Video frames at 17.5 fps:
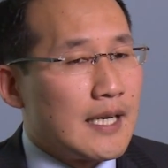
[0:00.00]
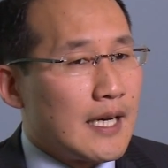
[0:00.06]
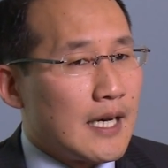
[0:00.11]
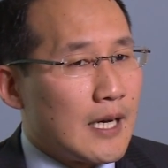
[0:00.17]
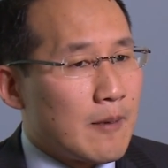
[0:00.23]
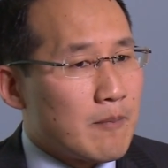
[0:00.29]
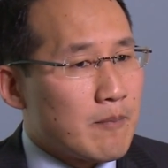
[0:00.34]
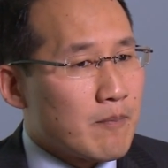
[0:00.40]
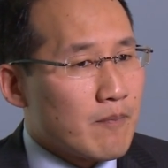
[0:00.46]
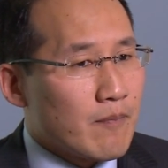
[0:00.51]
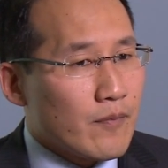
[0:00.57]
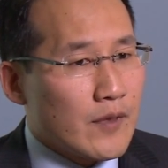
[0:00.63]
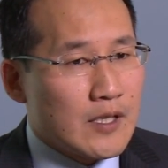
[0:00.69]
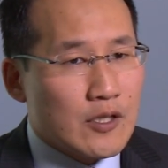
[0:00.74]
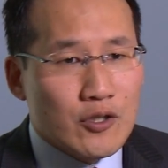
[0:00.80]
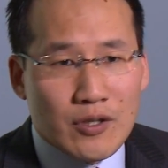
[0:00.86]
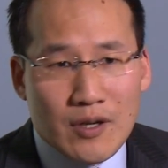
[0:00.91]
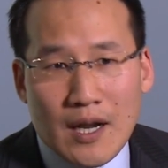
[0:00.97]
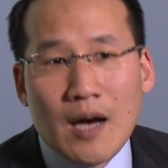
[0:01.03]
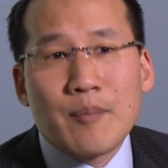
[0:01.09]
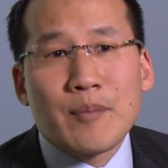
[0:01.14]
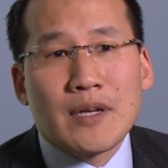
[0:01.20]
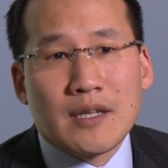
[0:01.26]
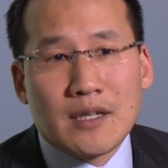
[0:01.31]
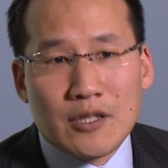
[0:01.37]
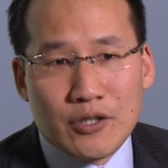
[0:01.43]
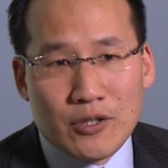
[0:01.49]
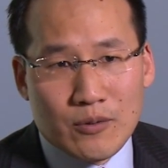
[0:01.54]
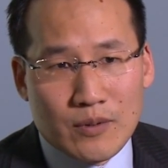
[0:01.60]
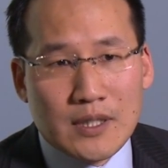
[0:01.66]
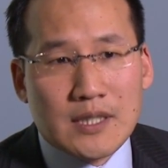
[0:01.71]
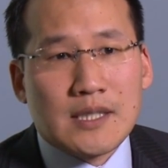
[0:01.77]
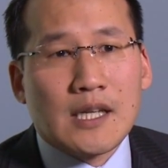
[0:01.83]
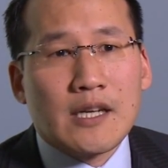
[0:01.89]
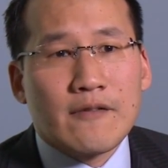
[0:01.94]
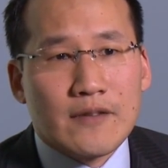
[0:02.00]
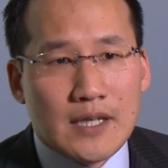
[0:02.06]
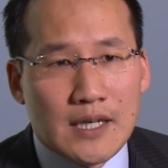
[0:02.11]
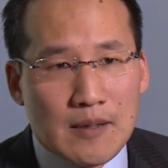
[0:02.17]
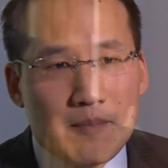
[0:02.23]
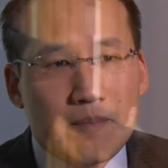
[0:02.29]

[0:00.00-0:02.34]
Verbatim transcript: um, this should not be an issue in his lifetime.